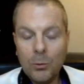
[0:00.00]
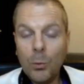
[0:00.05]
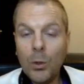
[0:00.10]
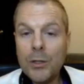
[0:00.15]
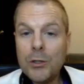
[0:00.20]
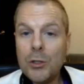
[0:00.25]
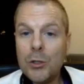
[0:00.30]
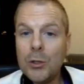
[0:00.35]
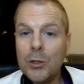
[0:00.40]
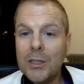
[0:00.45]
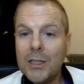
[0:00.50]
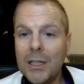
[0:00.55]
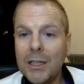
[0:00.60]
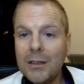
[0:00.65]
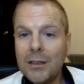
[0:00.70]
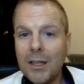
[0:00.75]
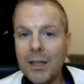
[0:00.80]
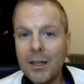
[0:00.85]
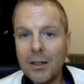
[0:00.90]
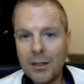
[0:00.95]
Once you
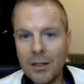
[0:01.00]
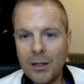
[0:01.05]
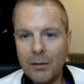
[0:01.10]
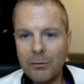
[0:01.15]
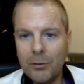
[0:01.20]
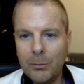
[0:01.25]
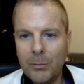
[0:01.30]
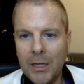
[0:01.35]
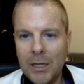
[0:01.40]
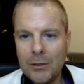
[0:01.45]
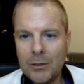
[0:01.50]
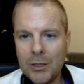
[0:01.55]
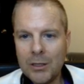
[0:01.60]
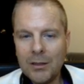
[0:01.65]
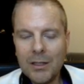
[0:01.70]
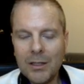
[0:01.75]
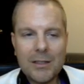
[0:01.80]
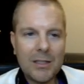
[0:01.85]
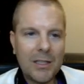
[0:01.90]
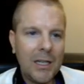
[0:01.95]
get that confirmation,
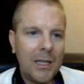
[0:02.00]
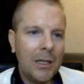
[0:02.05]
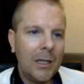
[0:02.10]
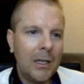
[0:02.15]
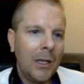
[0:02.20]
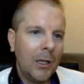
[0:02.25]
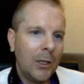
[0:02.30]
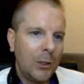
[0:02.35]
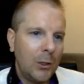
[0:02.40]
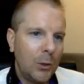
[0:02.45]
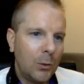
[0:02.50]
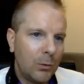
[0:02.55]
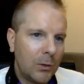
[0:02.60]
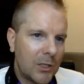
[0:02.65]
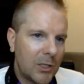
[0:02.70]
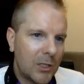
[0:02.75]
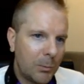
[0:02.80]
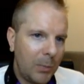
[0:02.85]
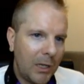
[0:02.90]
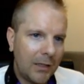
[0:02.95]
let's say you
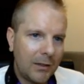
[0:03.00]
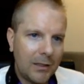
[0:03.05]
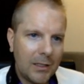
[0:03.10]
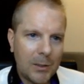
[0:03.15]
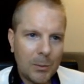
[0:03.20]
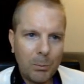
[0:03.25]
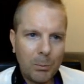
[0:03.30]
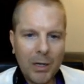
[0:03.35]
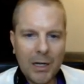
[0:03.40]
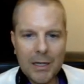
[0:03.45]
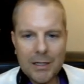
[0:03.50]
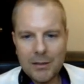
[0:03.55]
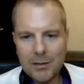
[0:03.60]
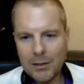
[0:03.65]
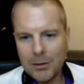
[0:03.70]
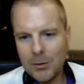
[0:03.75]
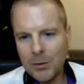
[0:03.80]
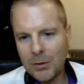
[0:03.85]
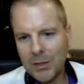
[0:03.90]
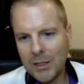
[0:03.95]
respect this buy
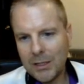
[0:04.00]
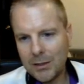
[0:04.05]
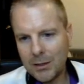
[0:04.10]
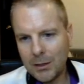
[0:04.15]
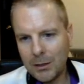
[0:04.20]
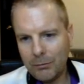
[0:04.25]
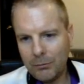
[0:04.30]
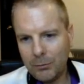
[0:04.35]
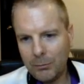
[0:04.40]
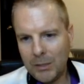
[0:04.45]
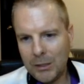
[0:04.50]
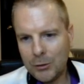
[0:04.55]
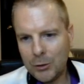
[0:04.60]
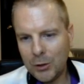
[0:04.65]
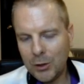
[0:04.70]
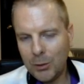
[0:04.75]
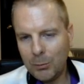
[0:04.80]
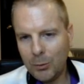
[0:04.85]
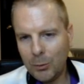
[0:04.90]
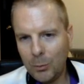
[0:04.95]
signal, that's
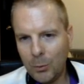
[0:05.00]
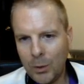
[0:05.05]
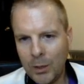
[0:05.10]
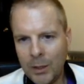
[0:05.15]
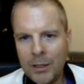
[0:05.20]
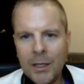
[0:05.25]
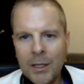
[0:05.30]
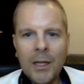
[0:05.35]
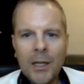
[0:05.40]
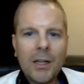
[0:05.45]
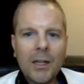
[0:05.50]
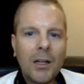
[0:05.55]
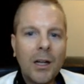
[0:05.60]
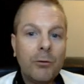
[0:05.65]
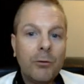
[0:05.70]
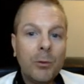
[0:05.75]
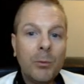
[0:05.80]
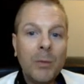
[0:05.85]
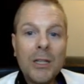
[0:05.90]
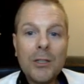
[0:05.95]
confirmation number one.
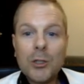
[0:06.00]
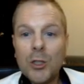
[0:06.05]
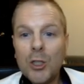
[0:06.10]
Confirmation